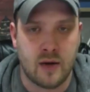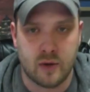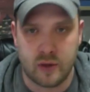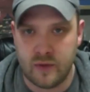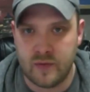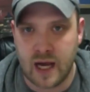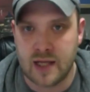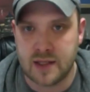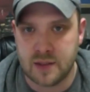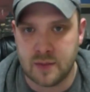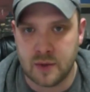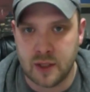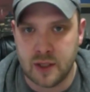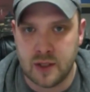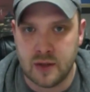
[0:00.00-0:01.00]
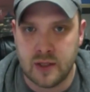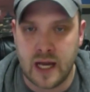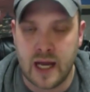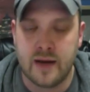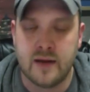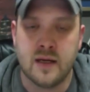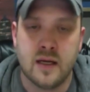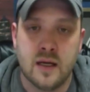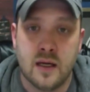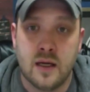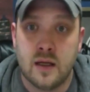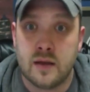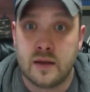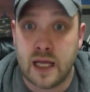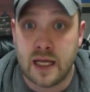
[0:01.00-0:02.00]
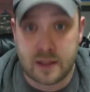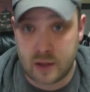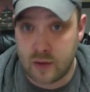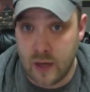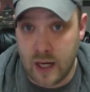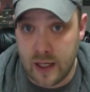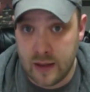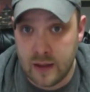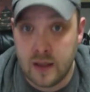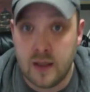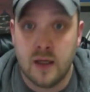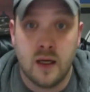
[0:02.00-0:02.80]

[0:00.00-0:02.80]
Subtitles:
or you've got someone to do that, that's great.